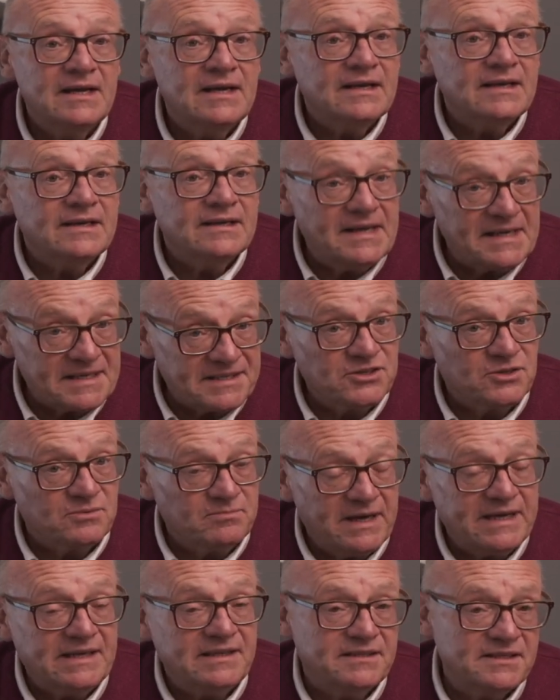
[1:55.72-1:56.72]
Let's not
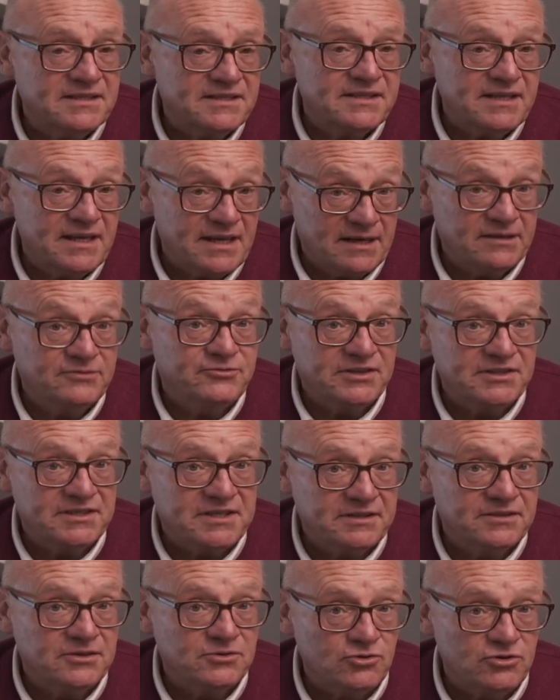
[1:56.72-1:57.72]
make this the elephant
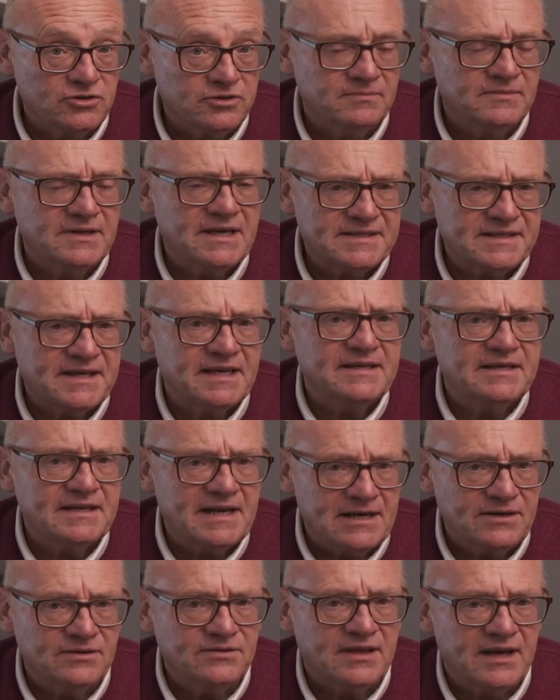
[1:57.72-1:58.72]
in the room. Let's get it
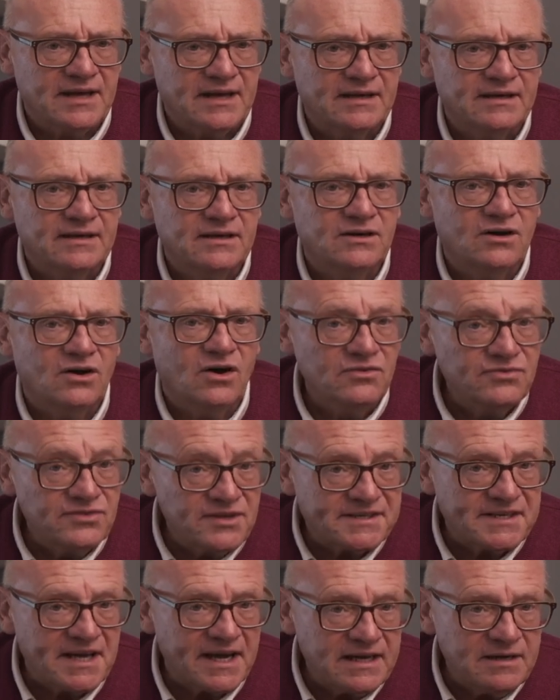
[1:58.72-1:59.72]
out there, on the
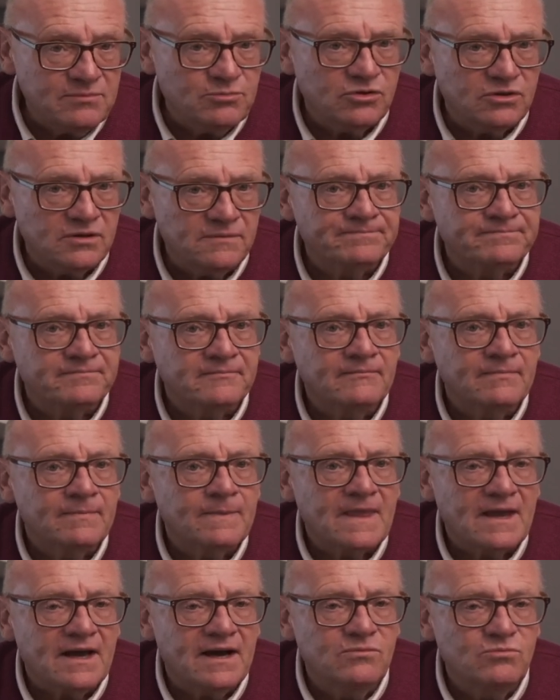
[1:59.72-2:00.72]
table,
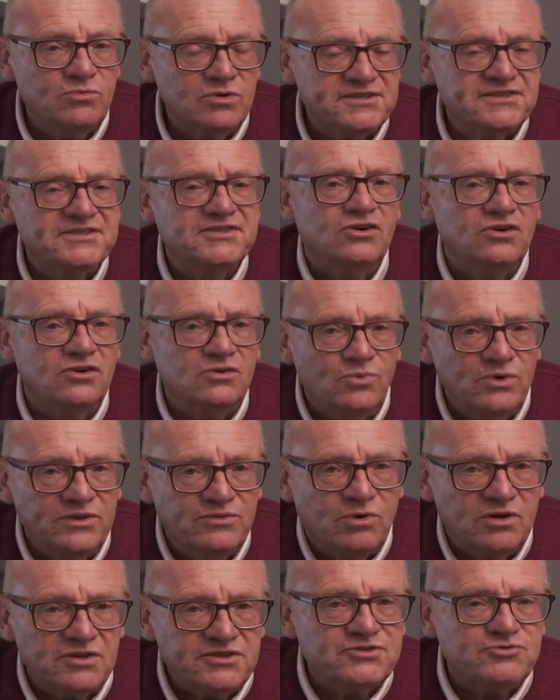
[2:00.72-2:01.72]
and we'll start with
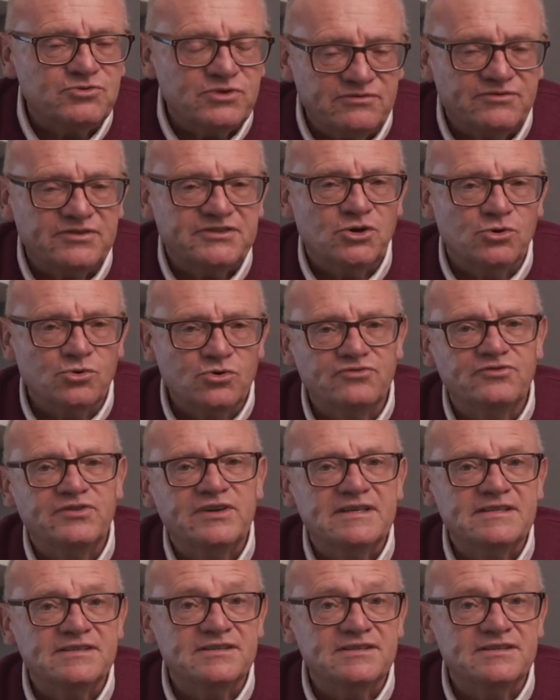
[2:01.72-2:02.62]
what street photography is